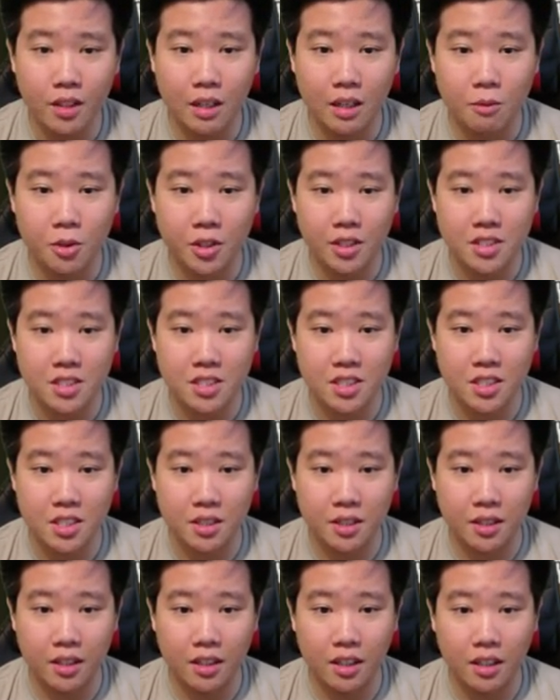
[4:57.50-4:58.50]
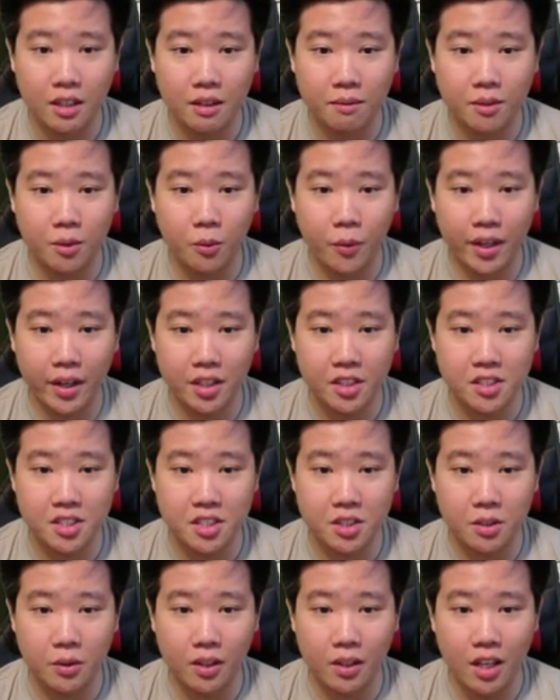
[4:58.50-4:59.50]
You can see the rankings
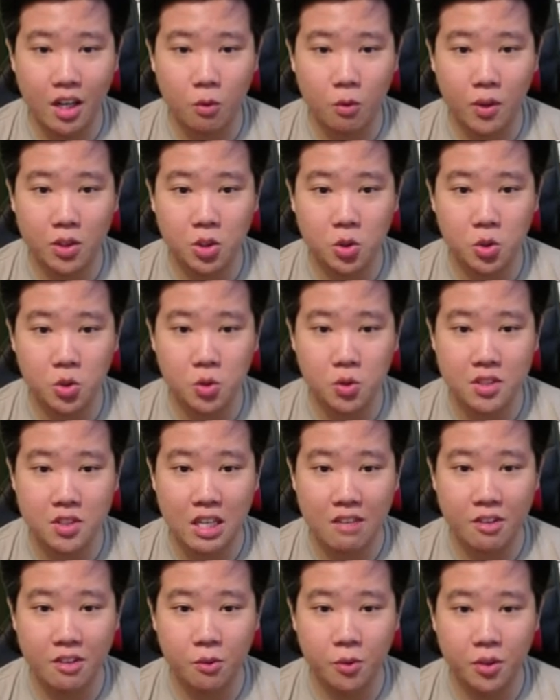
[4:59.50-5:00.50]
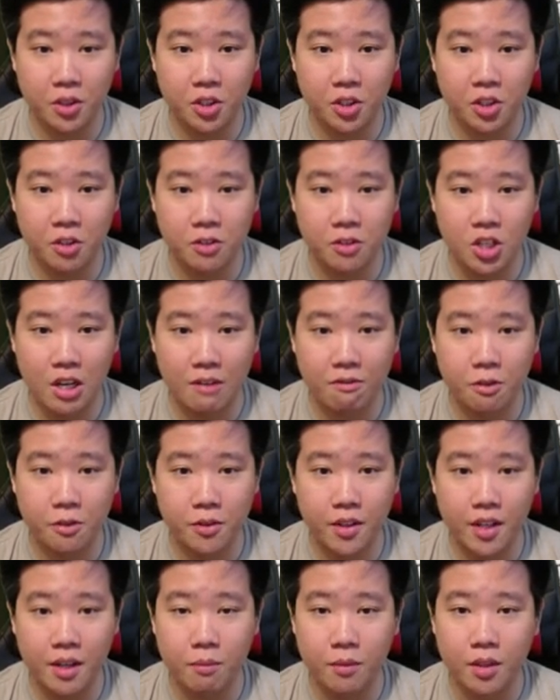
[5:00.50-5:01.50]
here. A lot of 1227, really good job for
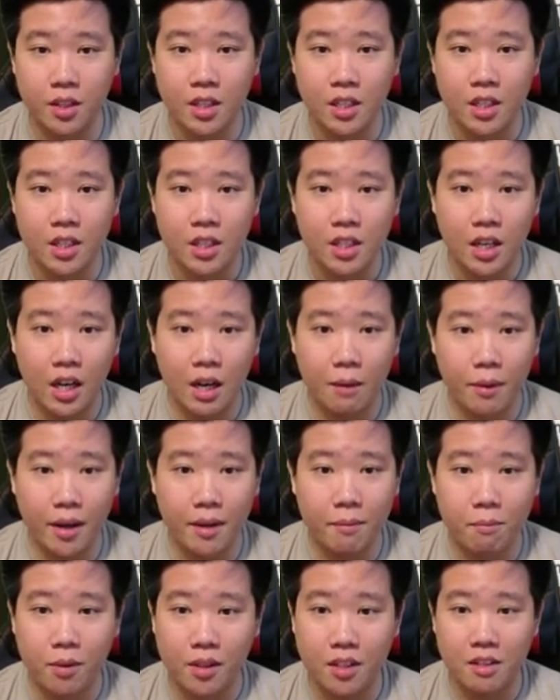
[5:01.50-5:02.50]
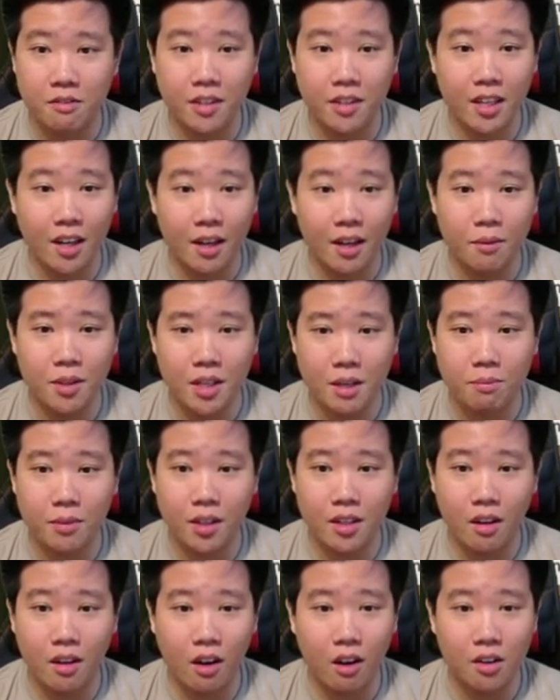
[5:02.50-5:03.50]
them. I believe they are, yep,
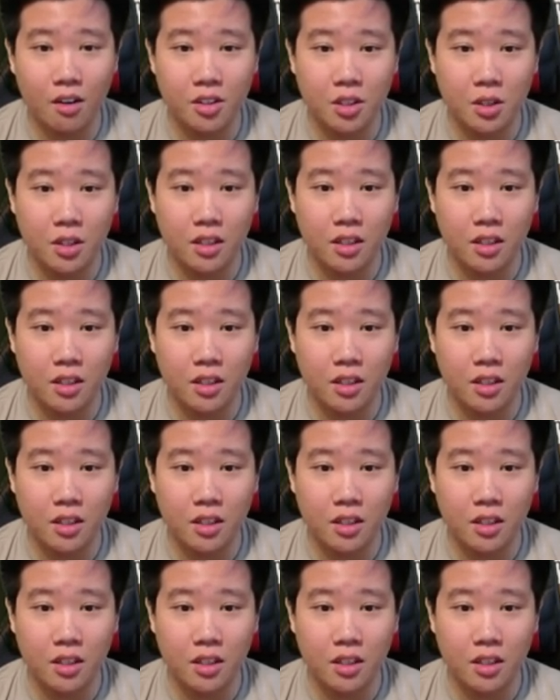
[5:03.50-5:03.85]
they are the